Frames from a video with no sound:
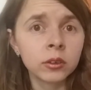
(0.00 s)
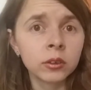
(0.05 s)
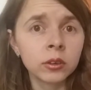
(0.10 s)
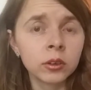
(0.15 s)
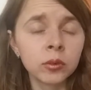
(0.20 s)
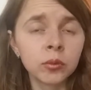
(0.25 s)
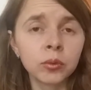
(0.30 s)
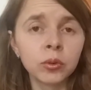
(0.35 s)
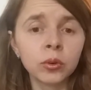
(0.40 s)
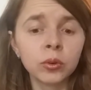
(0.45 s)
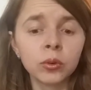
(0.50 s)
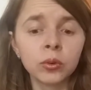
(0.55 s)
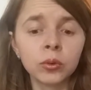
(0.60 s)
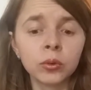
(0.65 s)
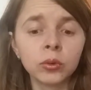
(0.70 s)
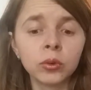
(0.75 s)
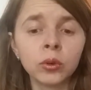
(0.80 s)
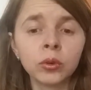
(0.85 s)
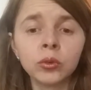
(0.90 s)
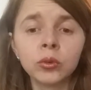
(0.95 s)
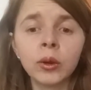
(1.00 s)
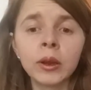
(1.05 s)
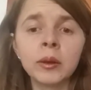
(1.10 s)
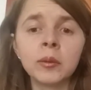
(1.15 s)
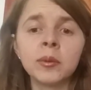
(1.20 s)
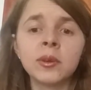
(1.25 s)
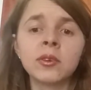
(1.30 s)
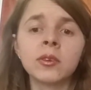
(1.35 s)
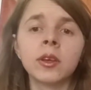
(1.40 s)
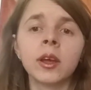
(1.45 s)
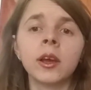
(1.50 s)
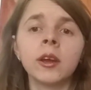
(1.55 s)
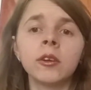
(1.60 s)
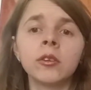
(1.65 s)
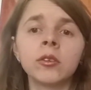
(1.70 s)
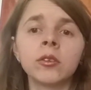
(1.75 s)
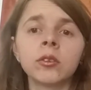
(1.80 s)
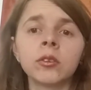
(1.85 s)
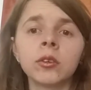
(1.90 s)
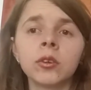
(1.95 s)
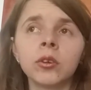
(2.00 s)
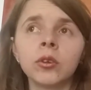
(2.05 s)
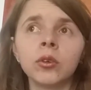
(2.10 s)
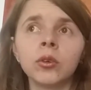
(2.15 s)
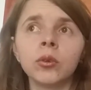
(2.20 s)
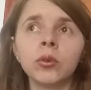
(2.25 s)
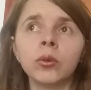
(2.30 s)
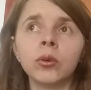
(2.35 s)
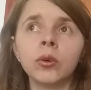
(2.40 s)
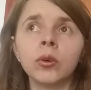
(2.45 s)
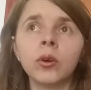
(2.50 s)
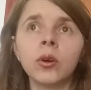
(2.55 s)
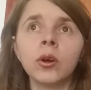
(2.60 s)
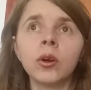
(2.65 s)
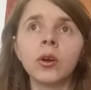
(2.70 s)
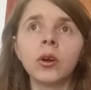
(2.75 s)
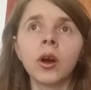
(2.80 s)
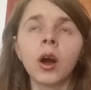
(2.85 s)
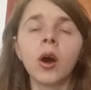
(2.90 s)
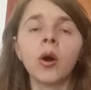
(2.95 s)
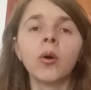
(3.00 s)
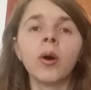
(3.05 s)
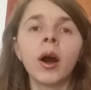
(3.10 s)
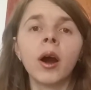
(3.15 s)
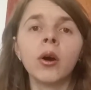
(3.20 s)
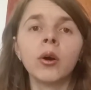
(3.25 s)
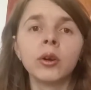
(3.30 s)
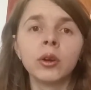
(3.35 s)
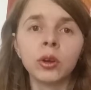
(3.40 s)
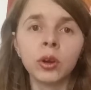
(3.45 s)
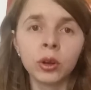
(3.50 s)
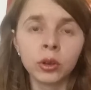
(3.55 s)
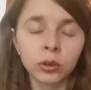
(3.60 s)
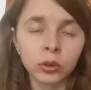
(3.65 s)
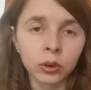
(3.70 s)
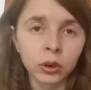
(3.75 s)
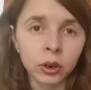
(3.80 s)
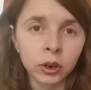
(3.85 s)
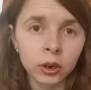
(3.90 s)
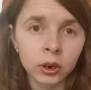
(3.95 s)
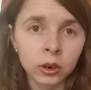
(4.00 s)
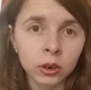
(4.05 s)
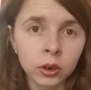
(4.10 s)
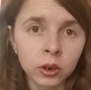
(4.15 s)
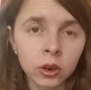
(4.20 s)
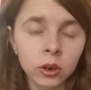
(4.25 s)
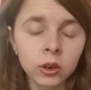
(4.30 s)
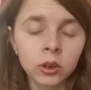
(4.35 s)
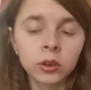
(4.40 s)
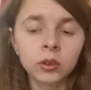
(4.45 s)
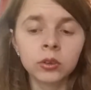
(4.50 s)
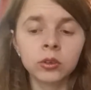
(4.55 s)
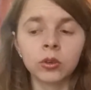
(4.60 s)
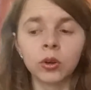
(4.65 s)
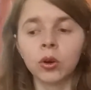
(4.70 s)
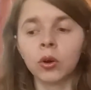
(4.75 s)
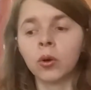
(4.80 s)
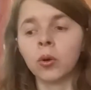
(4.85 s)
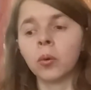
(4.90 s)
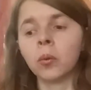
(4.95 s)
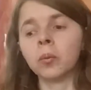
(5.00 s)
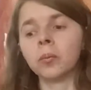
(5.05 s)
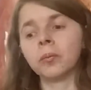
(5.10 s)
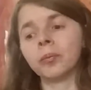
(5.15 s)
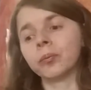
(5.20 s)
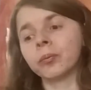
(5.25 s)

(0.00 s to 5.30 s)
If you don't do any mistakes, how are you going to learn? So,